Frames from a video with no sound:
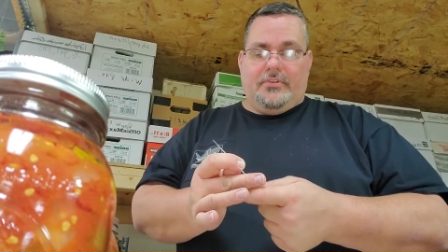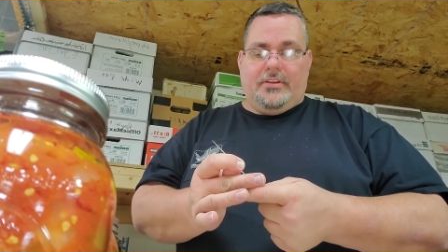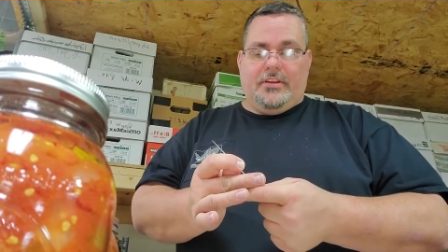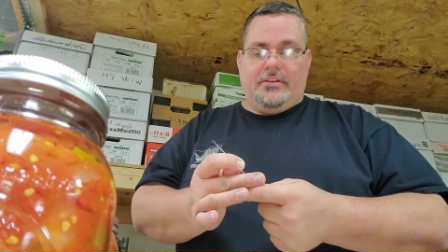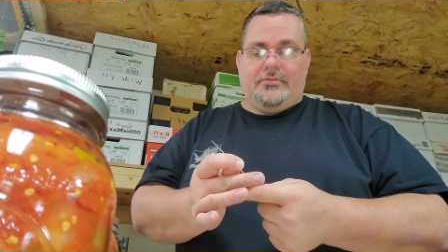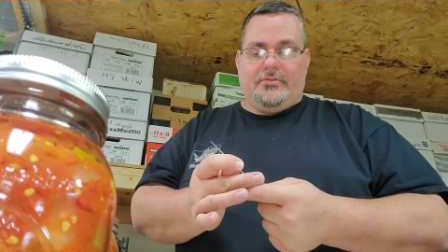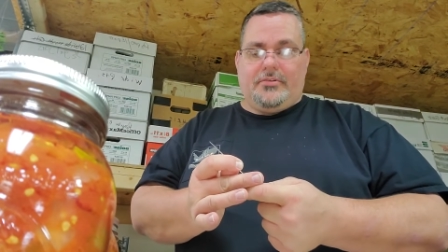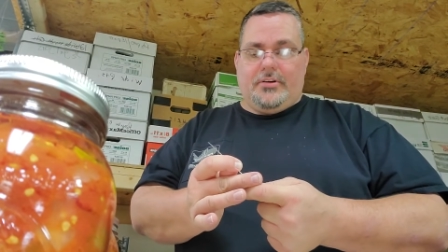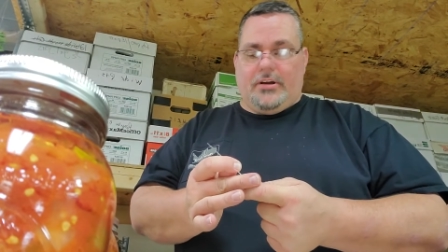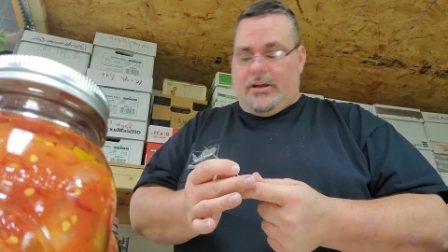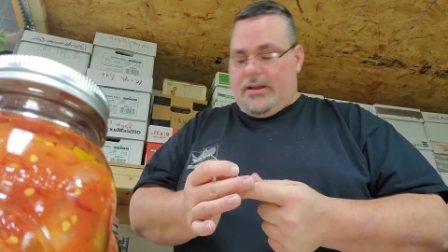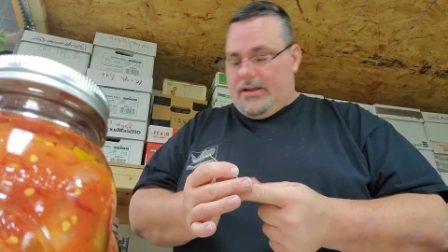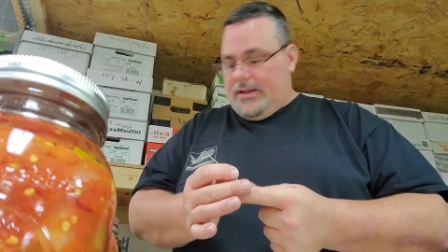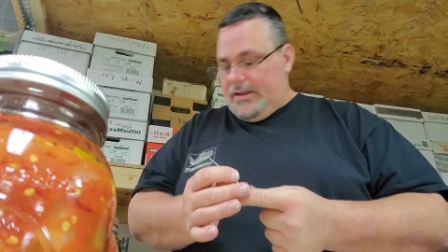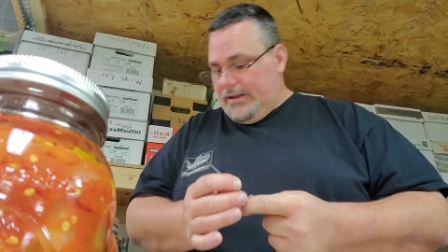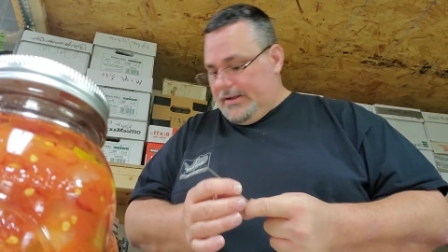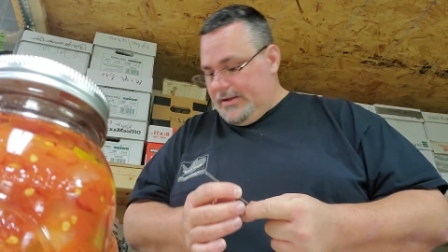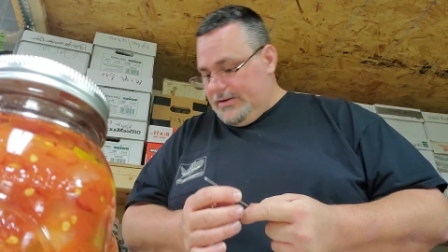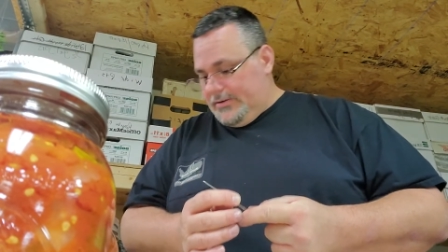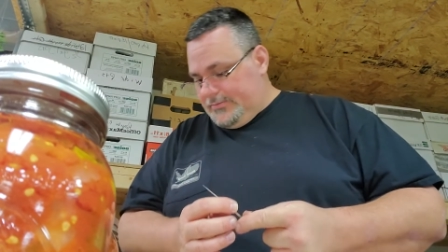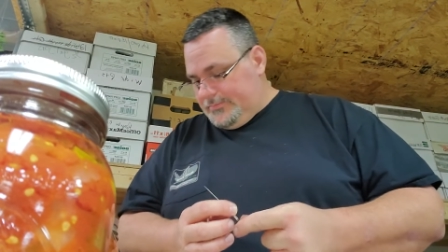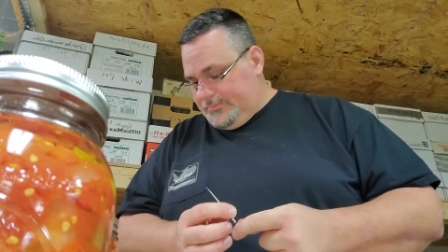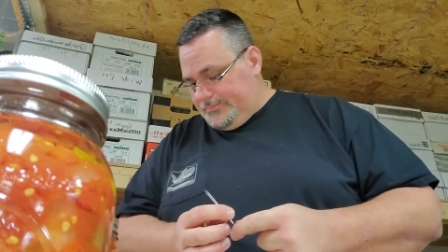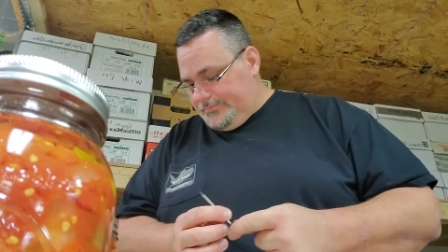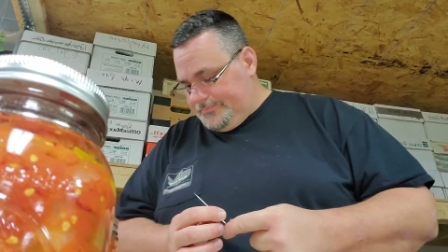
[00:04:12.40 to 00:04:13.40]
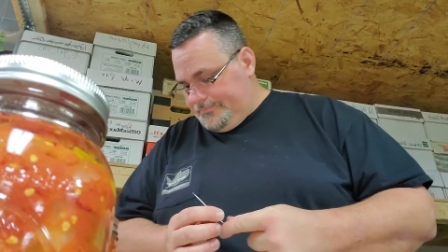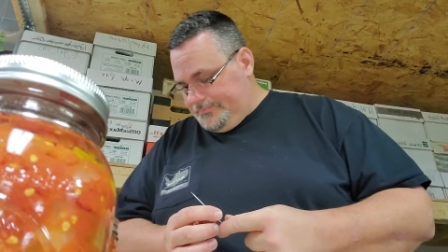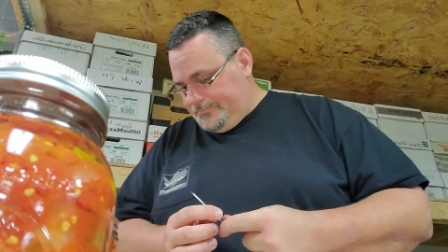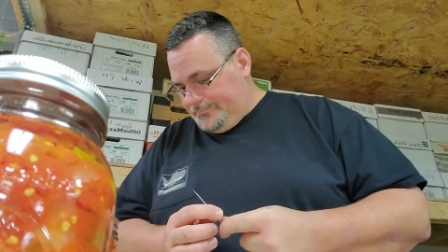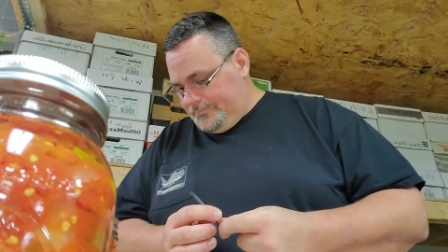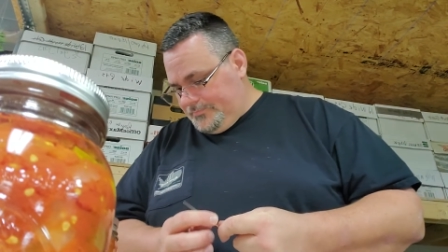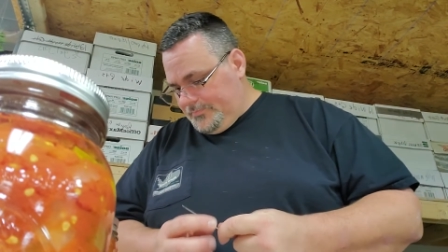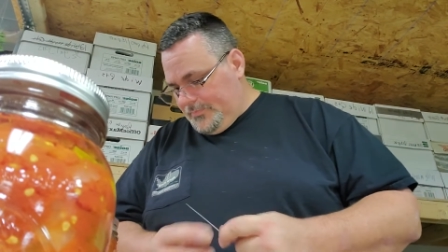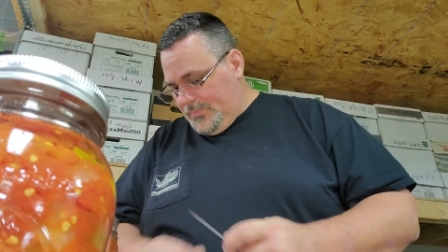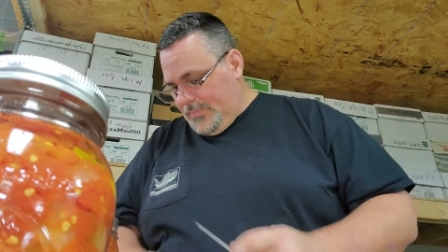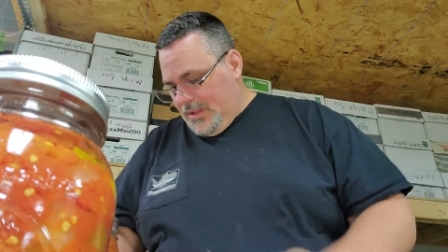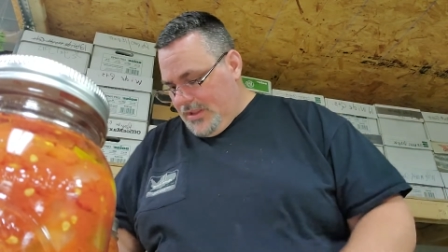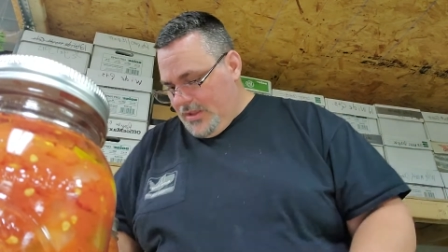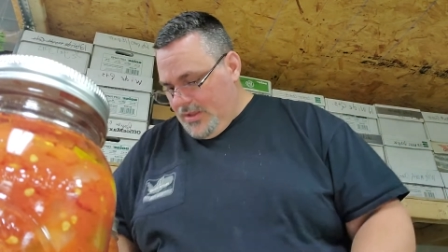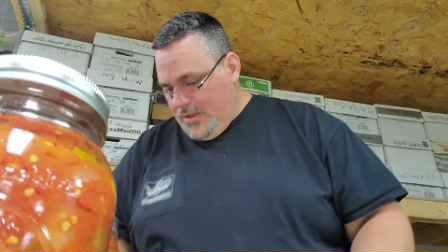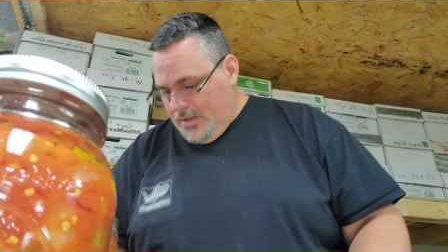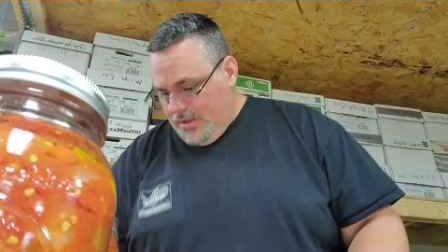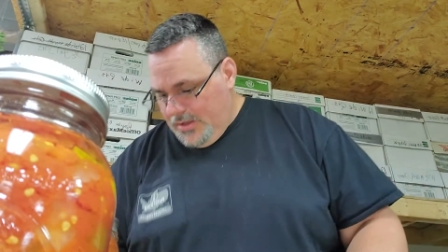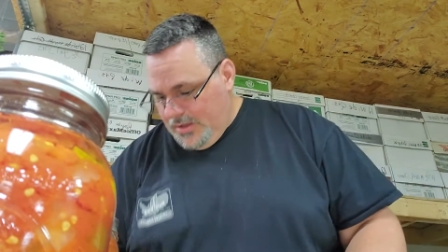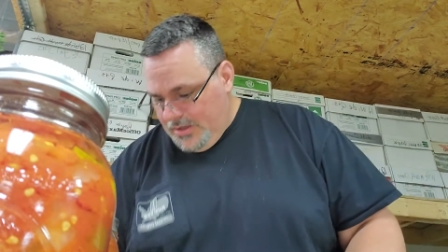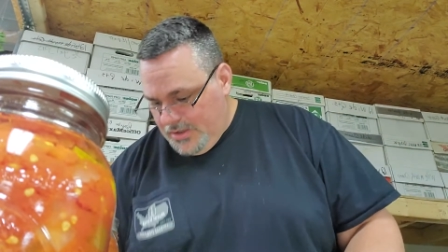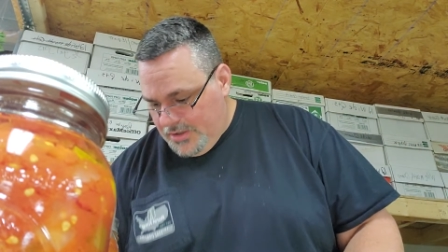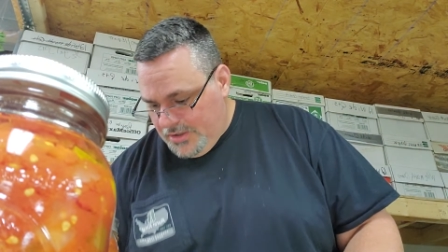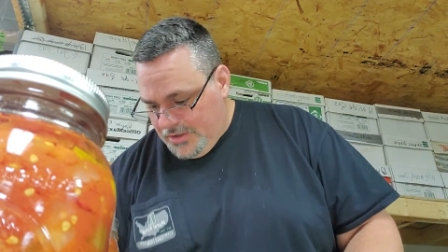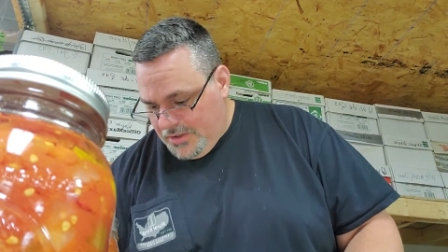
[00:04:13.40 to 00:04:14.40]
dry out.
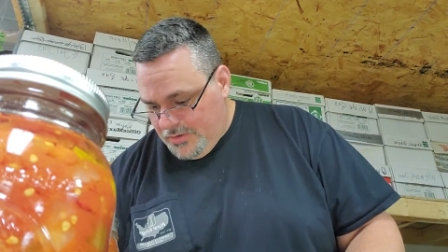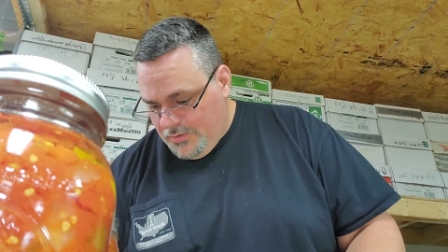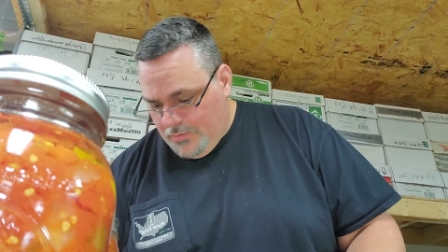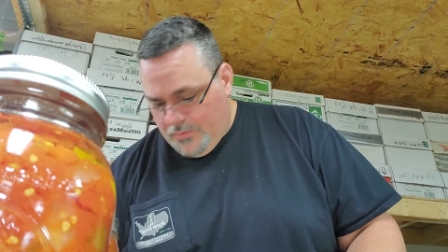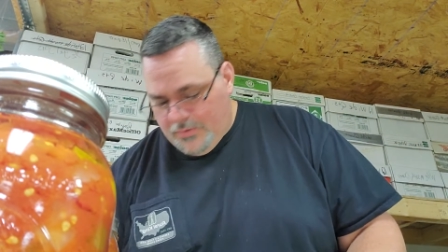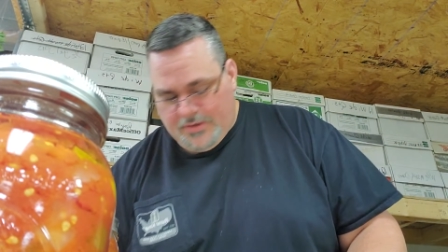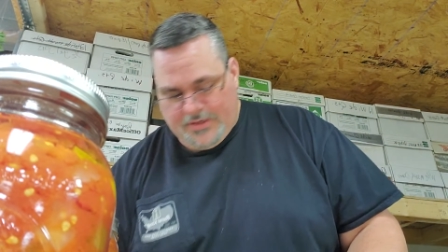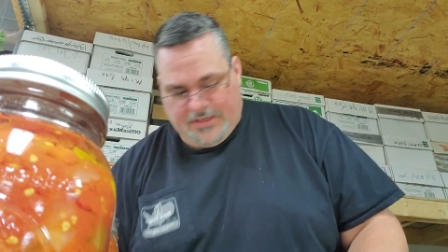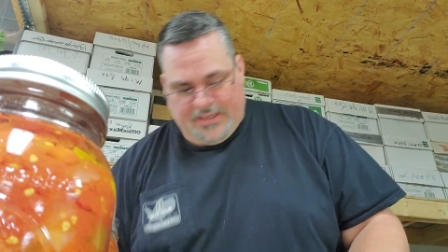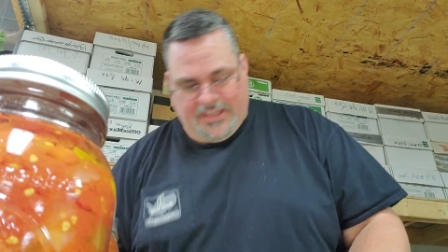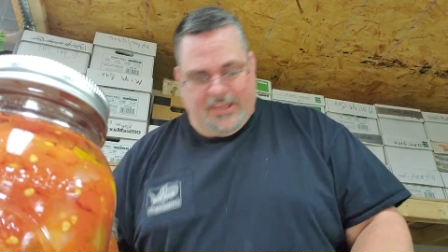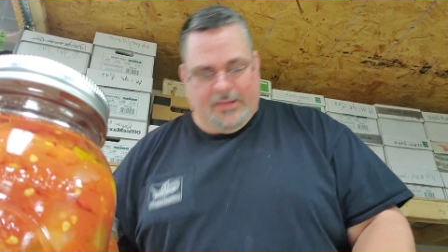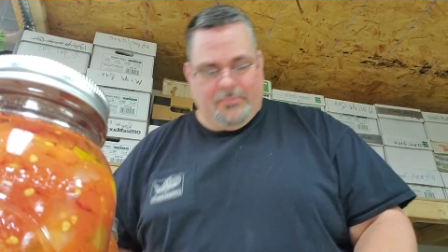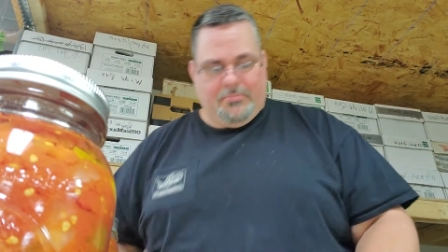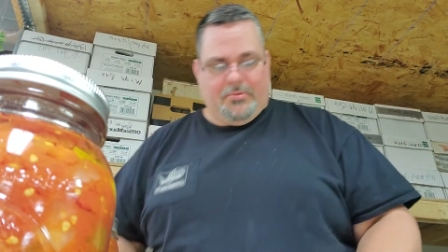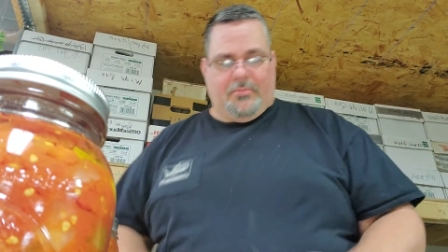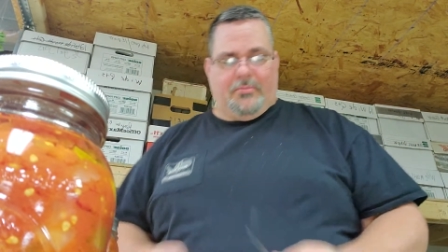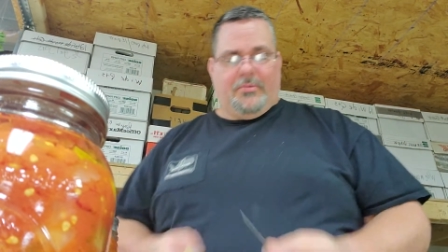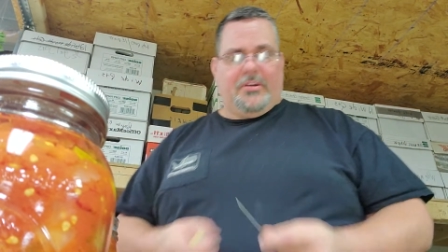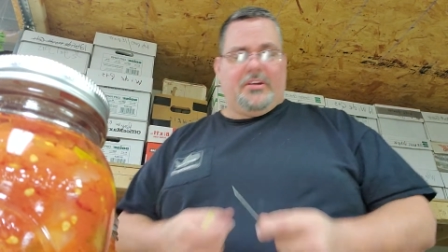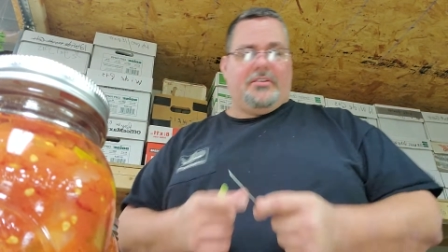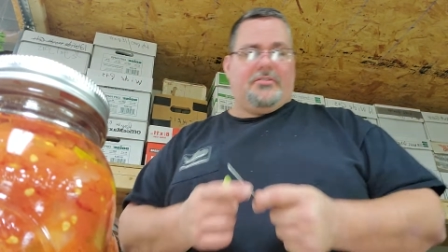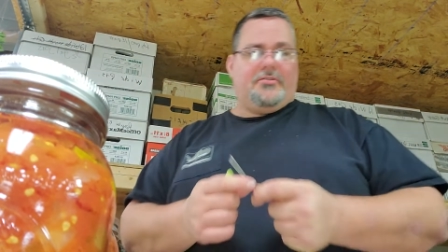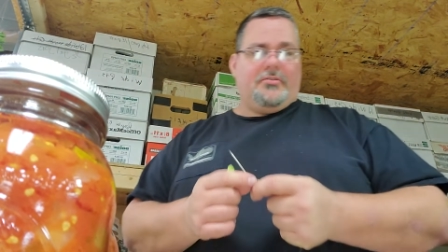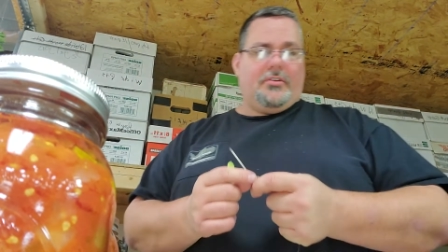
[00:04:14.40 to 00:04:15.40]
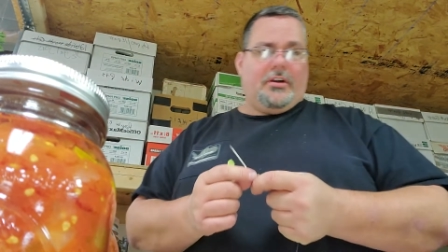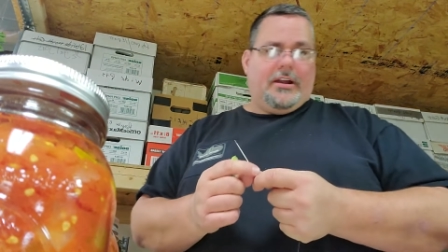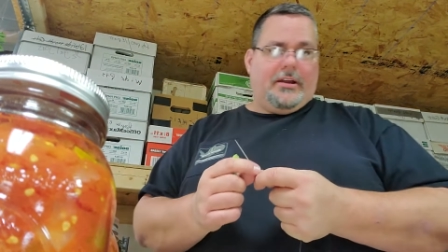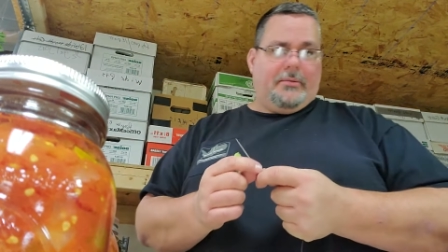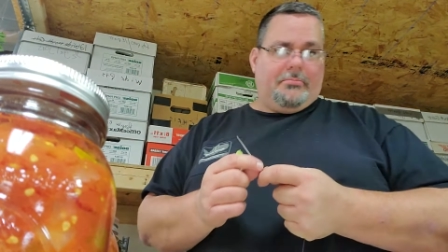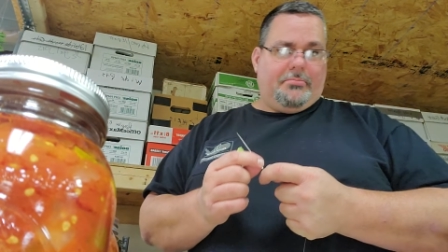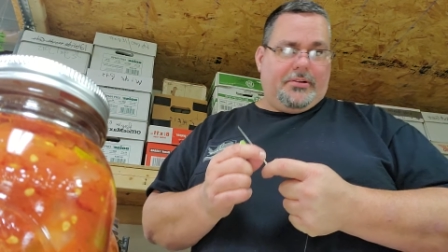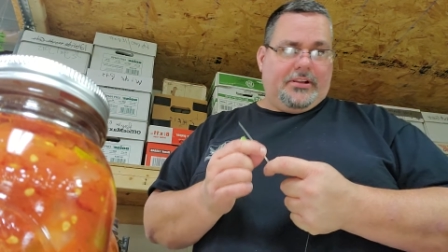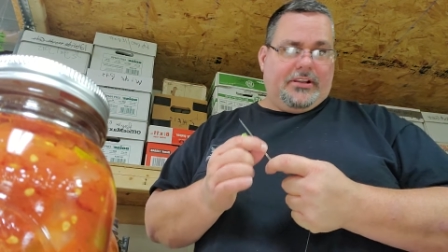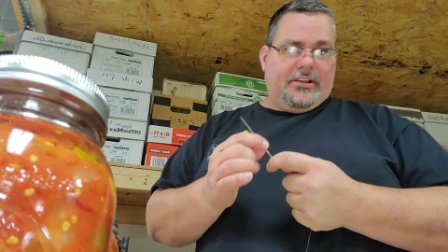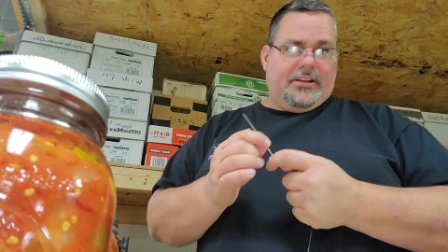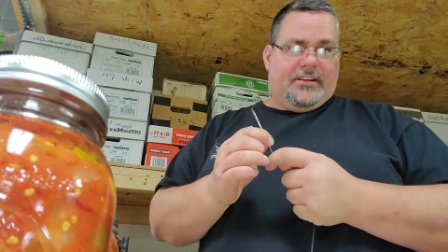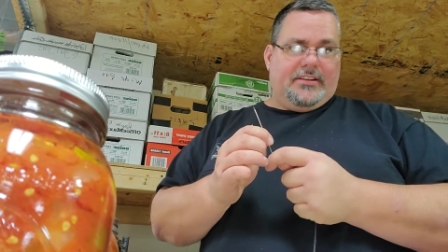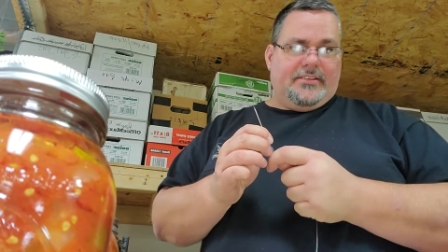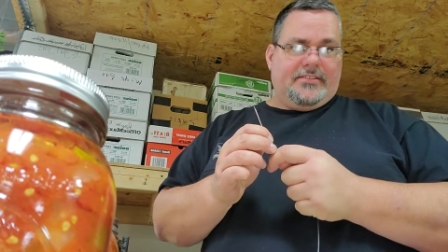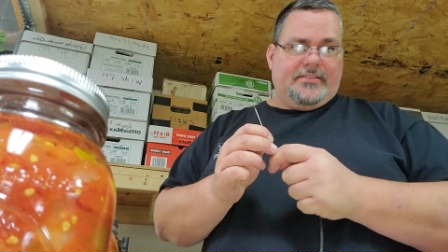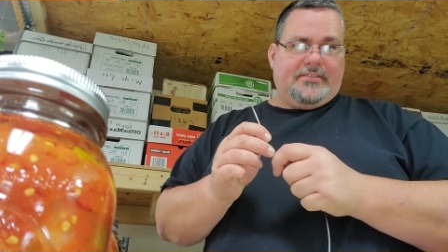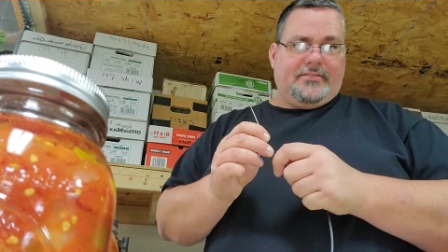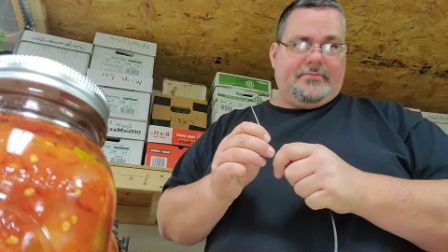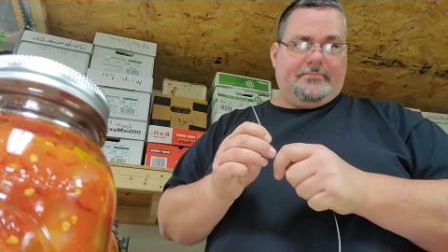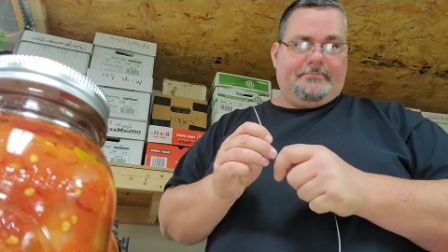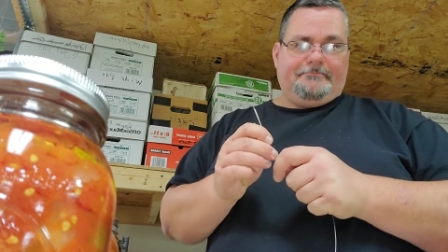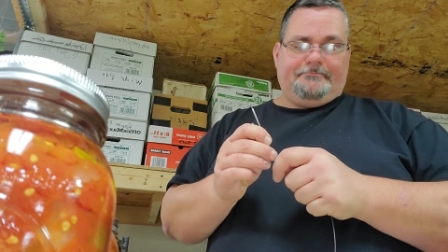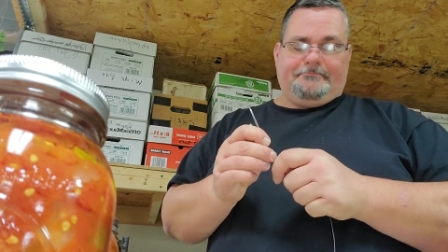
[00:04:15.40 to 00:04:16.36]
You do want to keep them in a dry place.